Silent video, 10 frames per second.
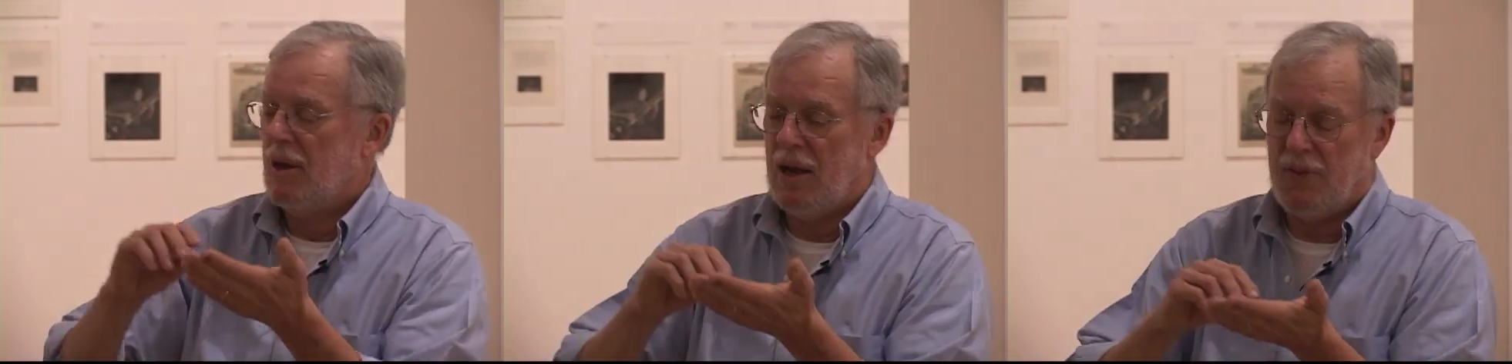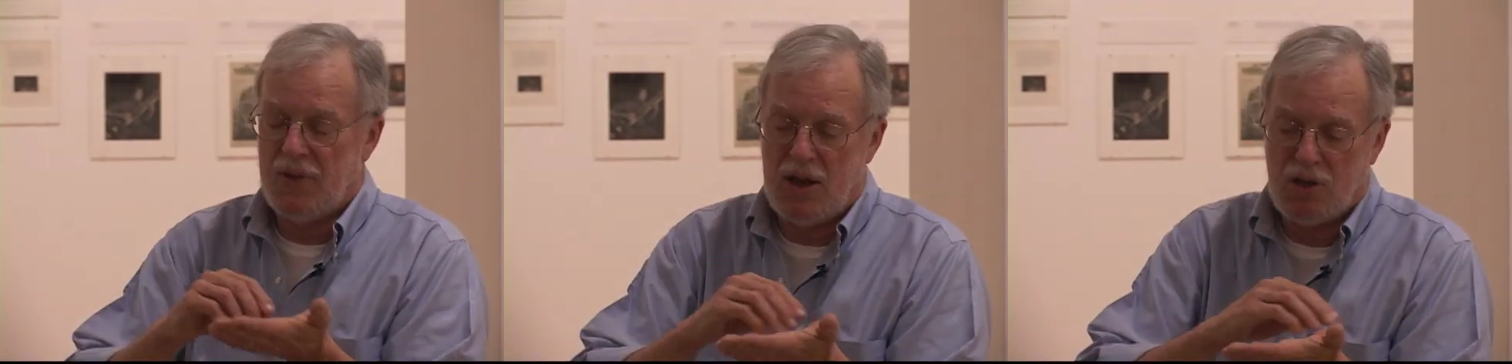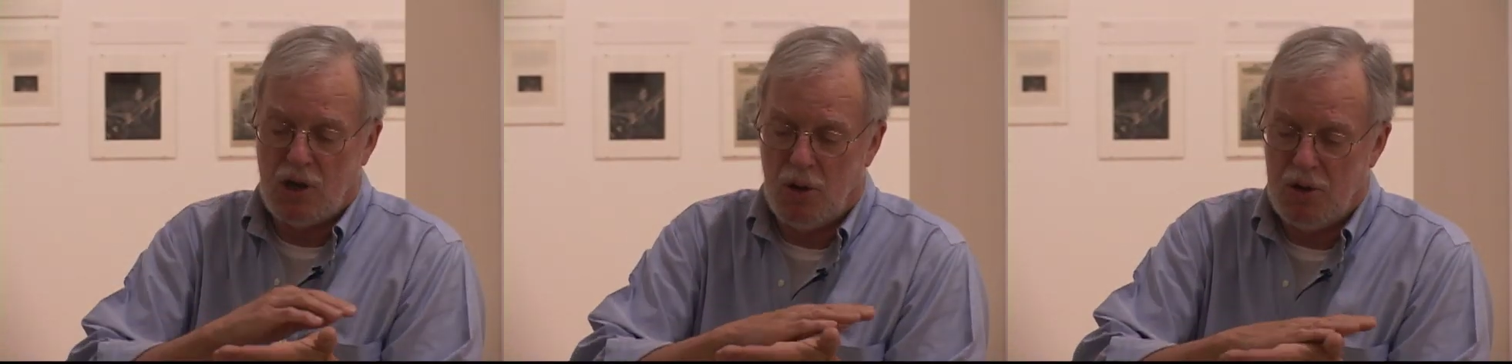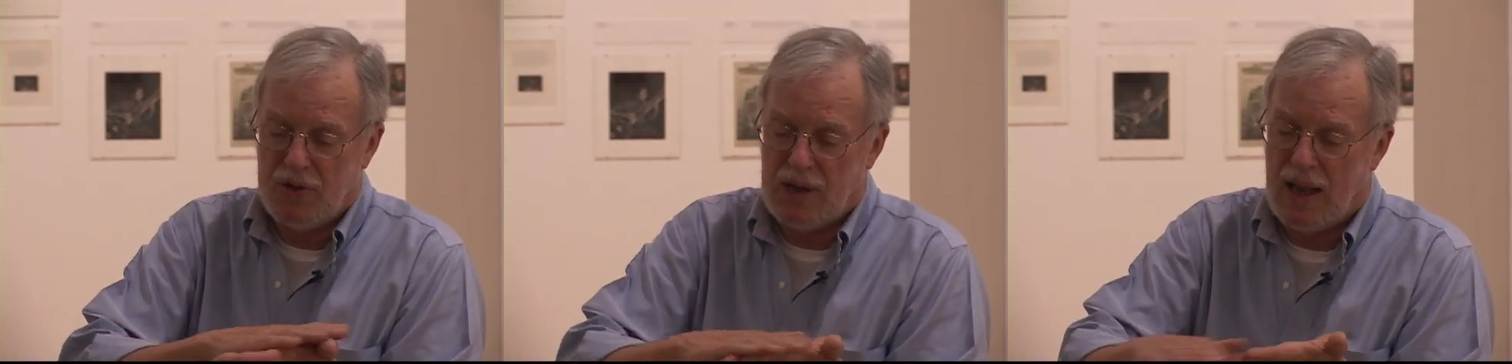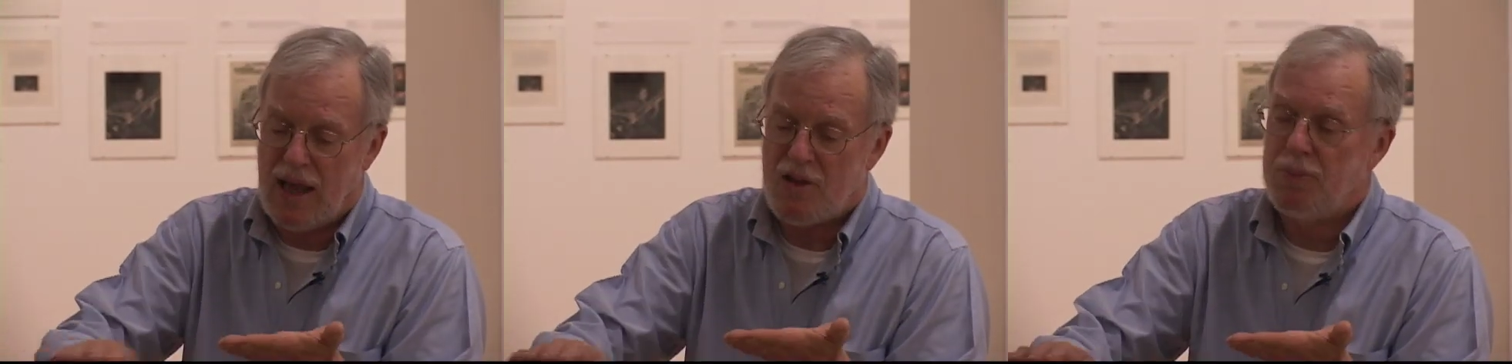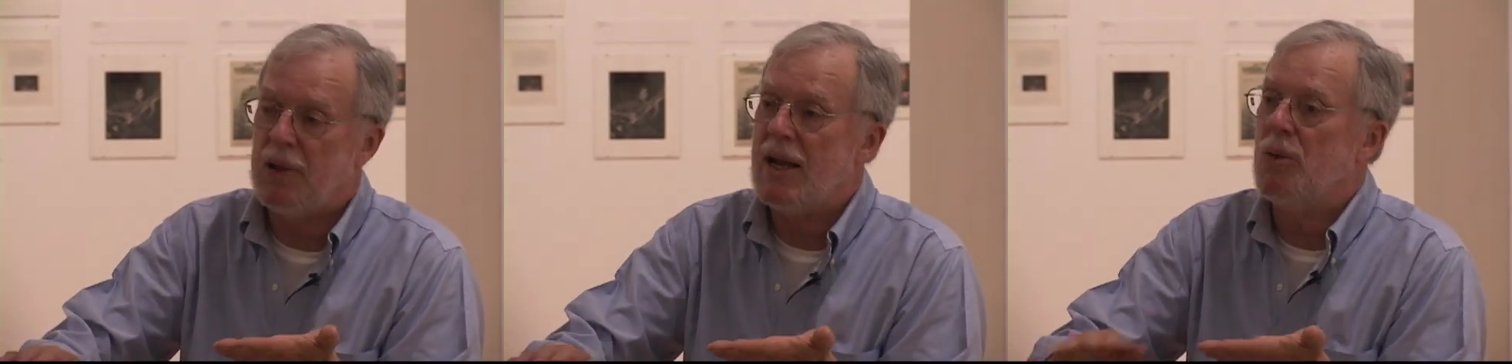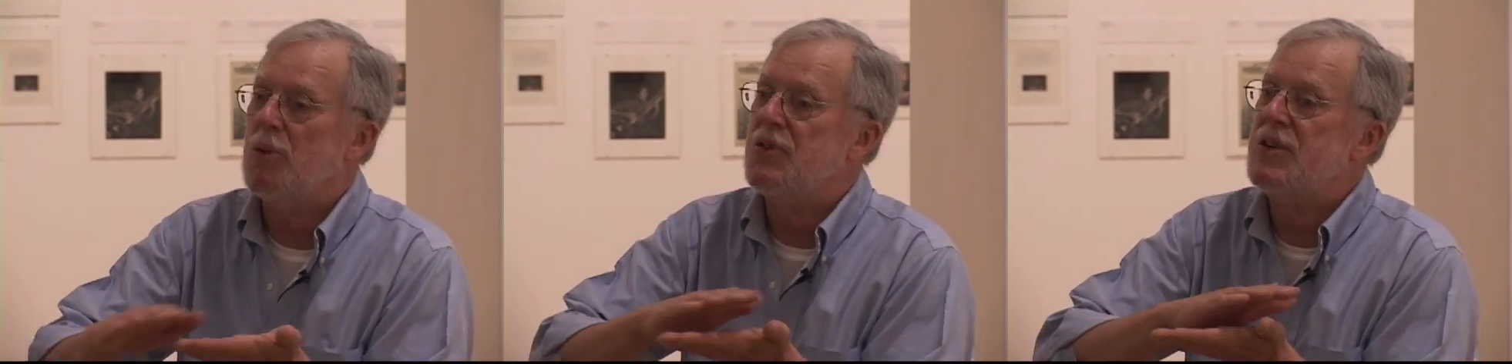and they coated the glass
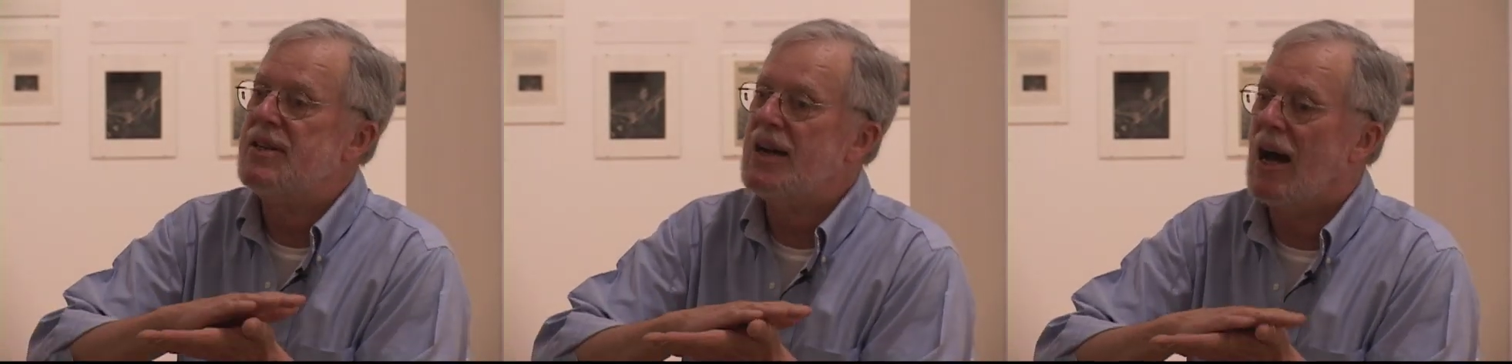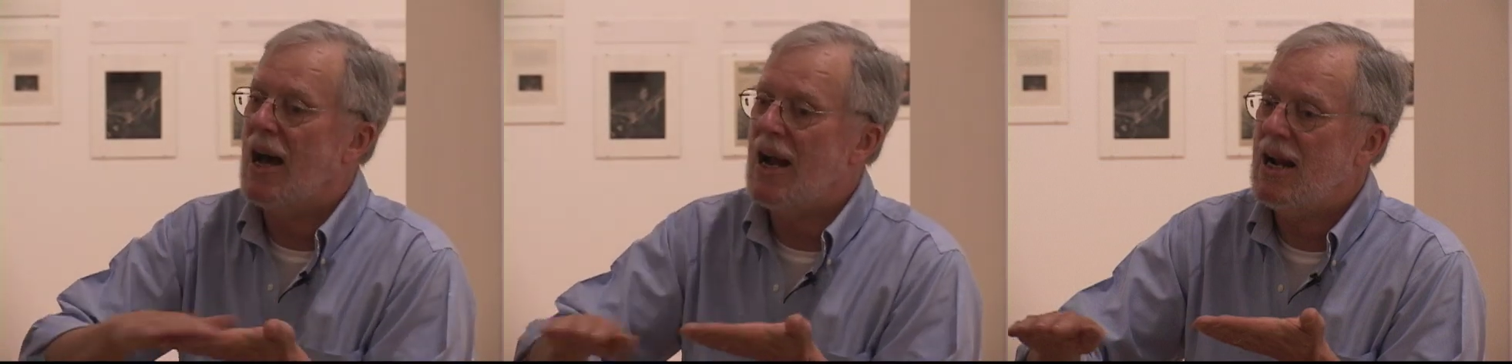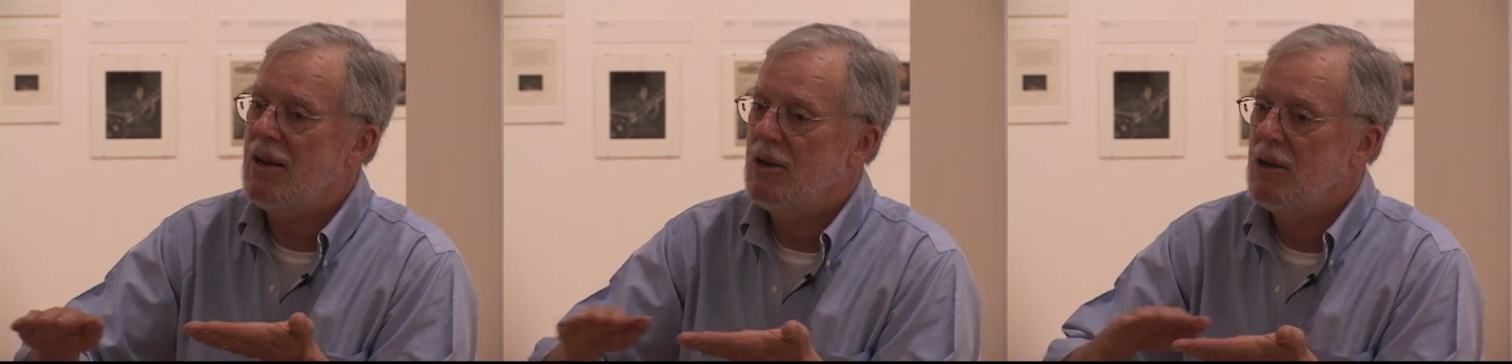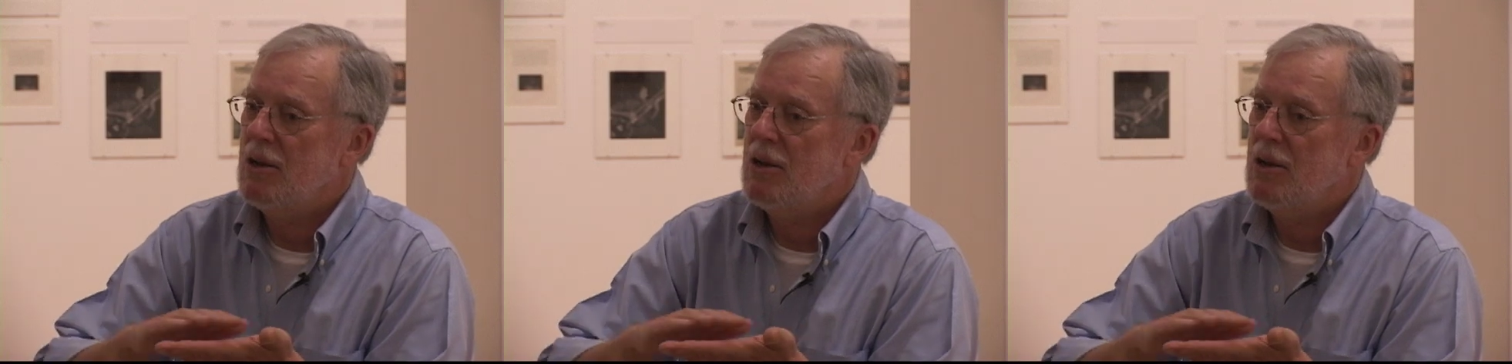plate with dyed